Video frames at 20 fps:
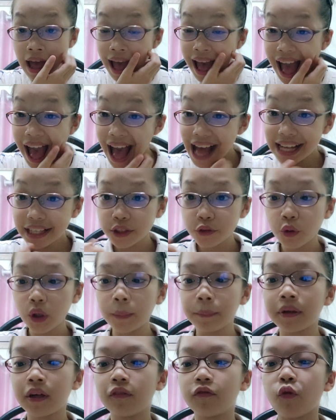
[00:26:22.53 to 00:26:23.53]
And we
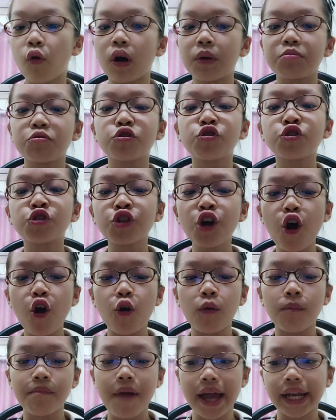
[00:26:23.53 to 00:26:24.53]
performed
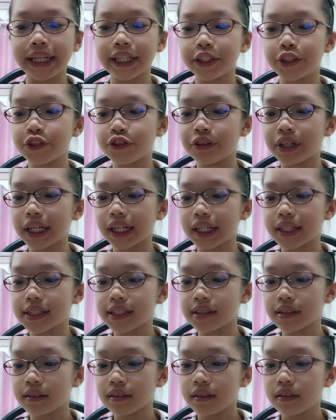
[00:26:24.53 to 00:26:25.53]
so many
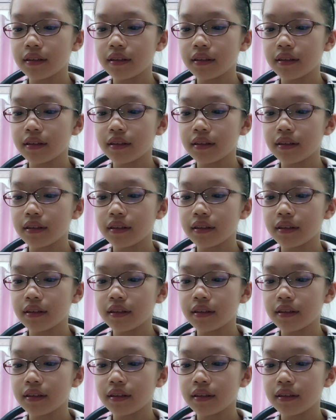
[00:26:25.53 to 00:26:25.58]
tricks.